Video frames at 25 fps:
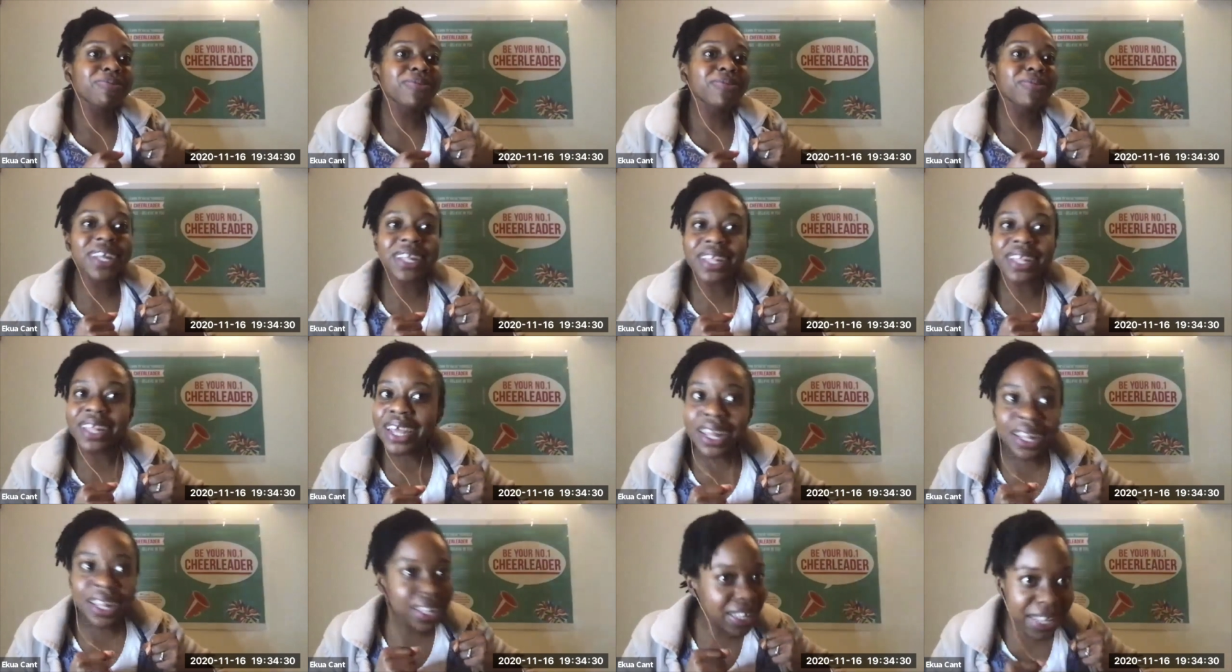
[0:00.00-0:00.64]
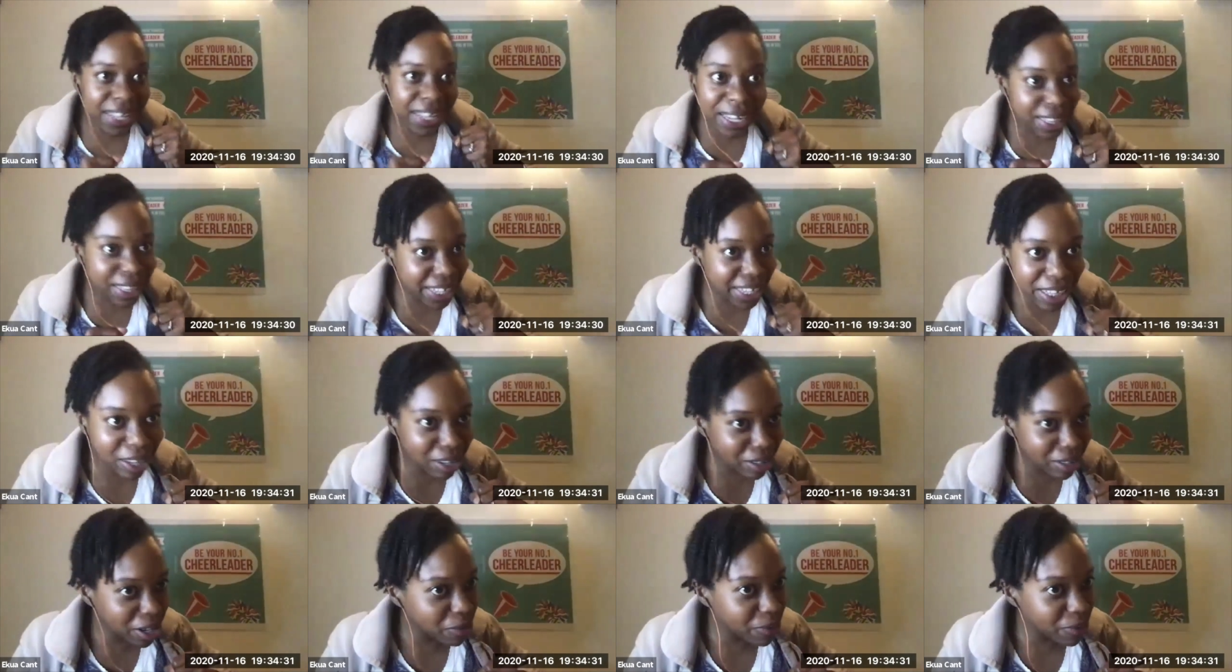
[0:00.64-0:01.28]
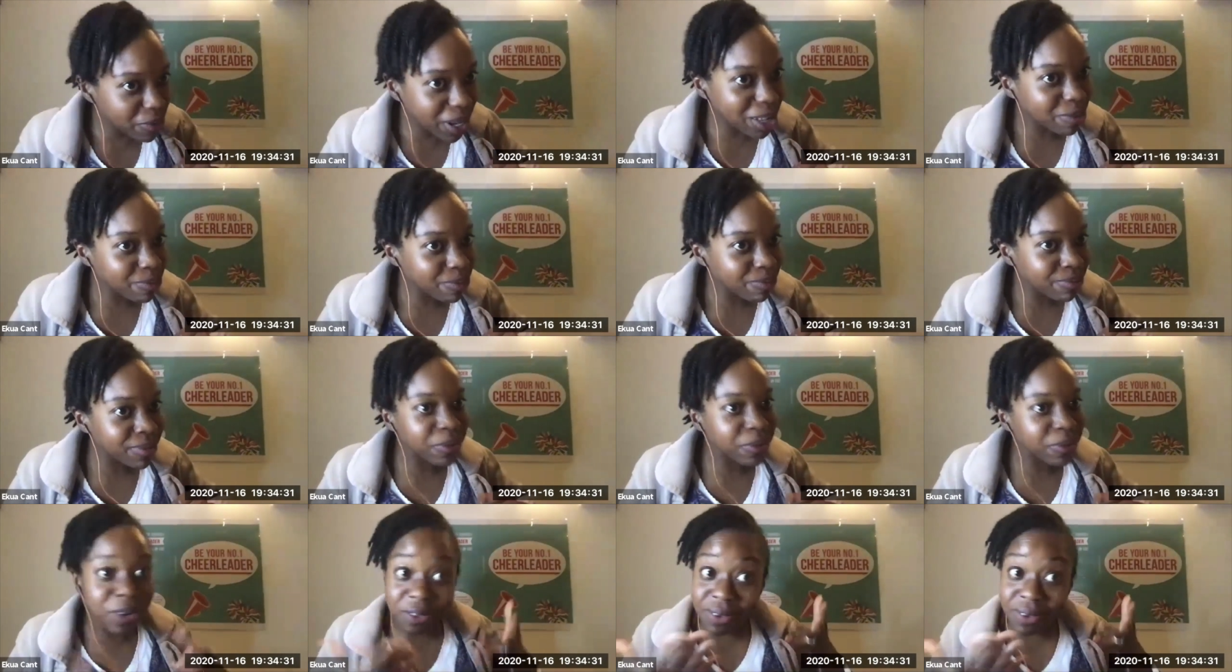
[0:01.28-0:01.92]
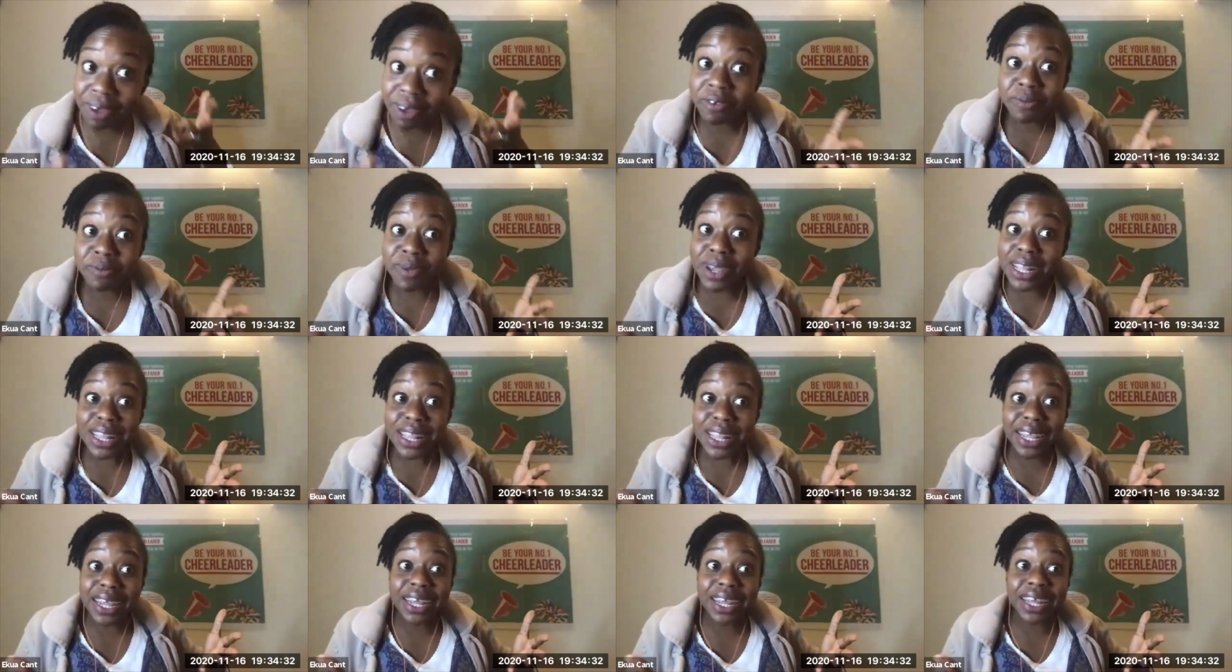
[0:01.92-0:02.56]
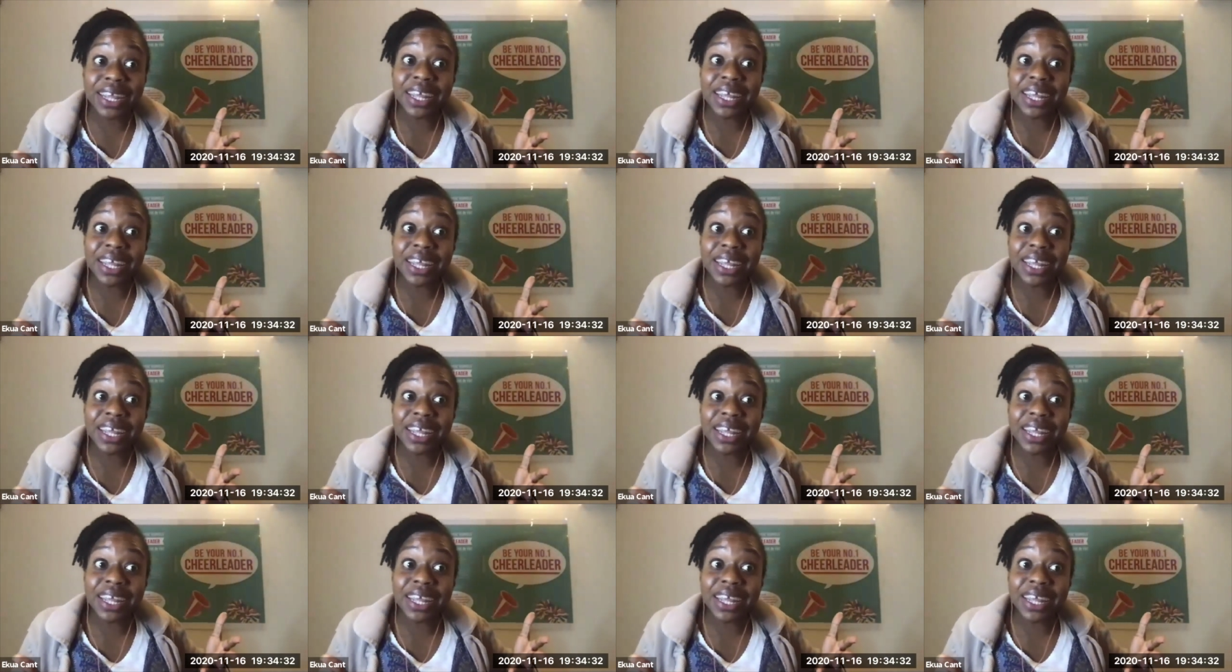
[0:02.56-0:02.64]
And, and it did not go well because we have to admit that.